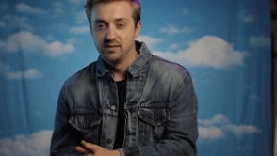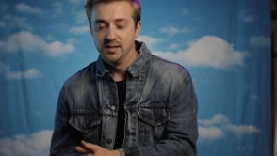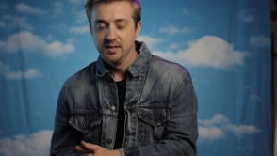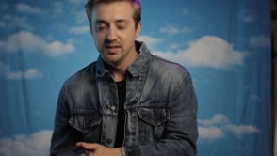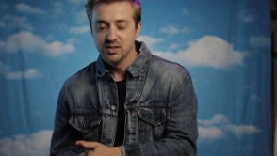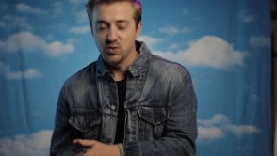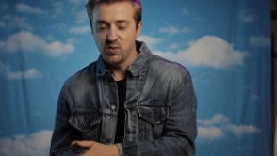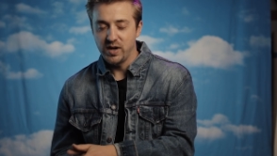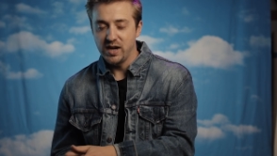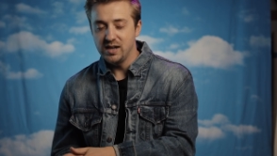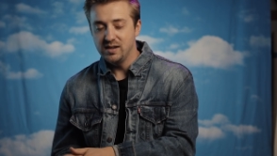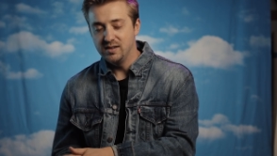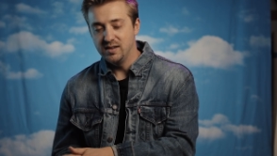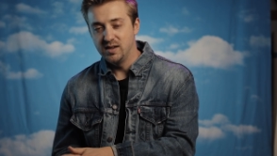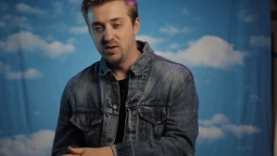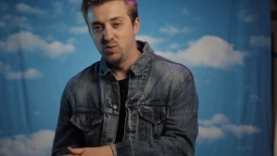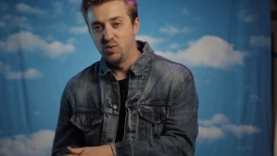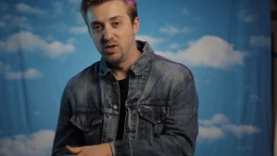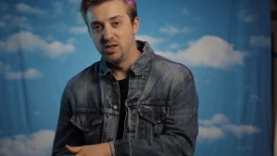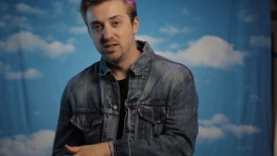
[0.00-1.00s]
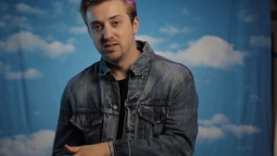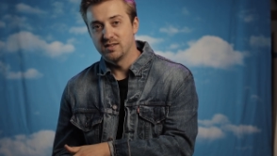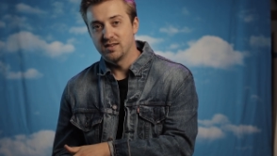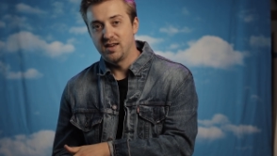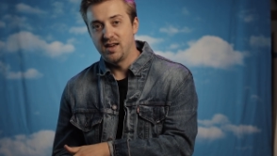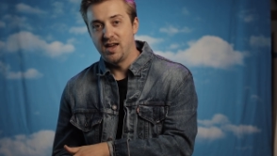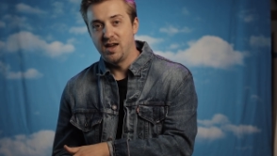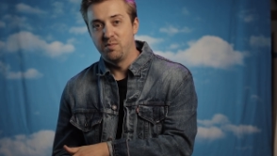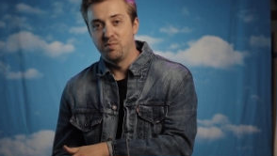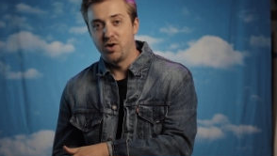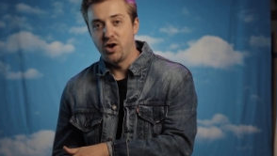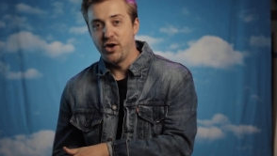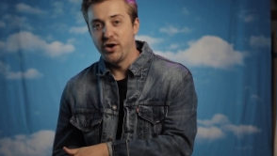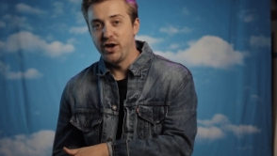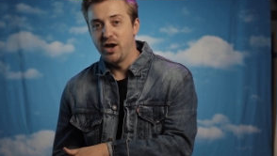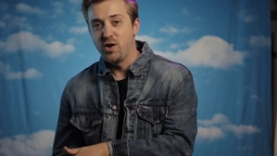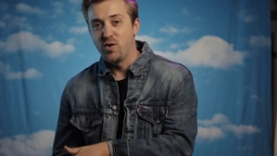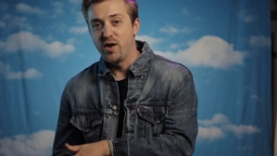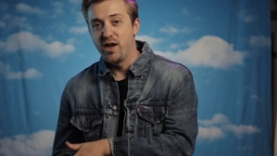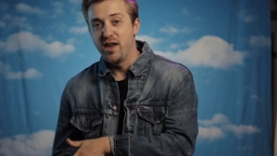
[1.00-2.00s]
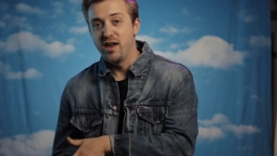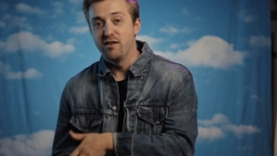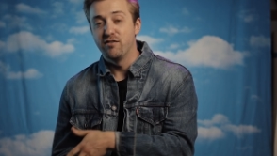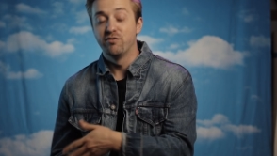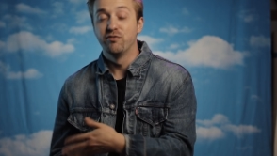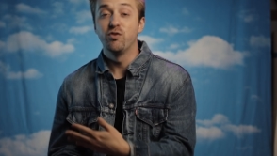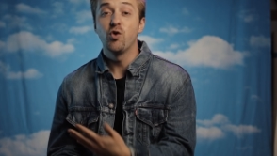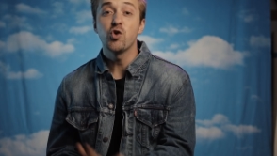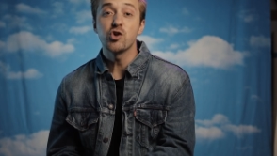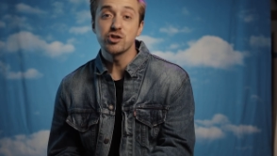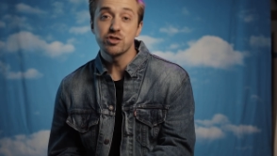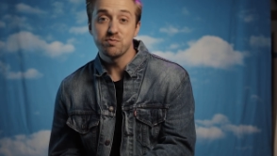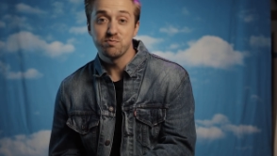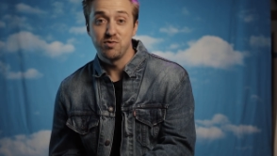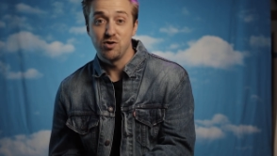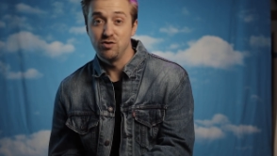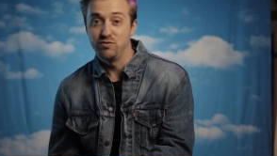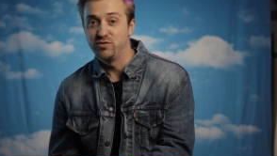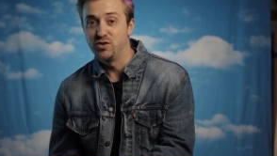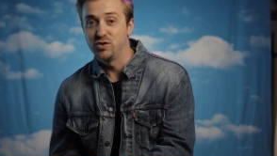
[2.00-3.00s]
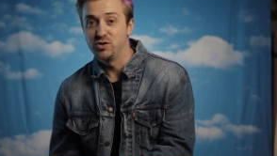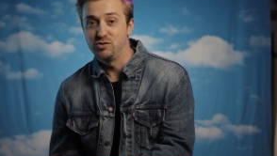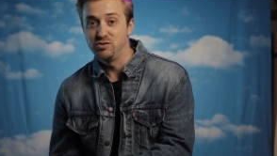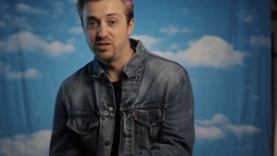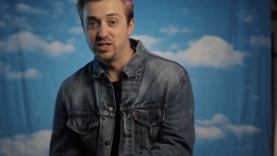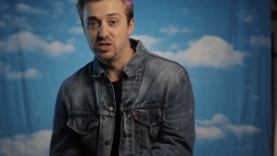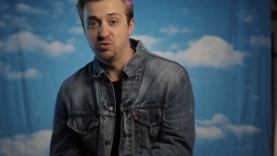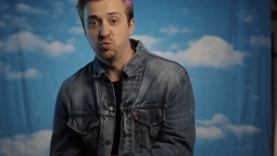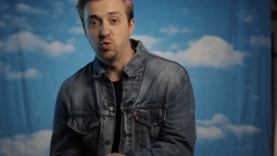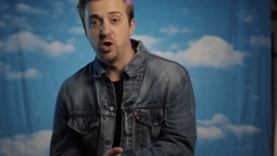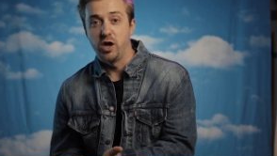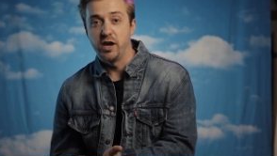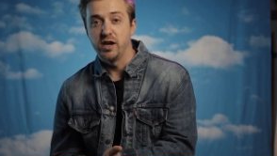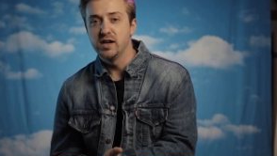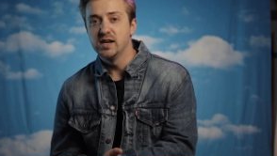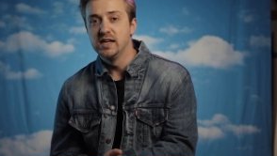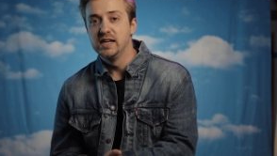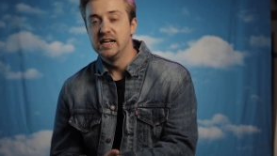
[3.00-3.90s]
So what I did was I brought out a 4th Profoto D1.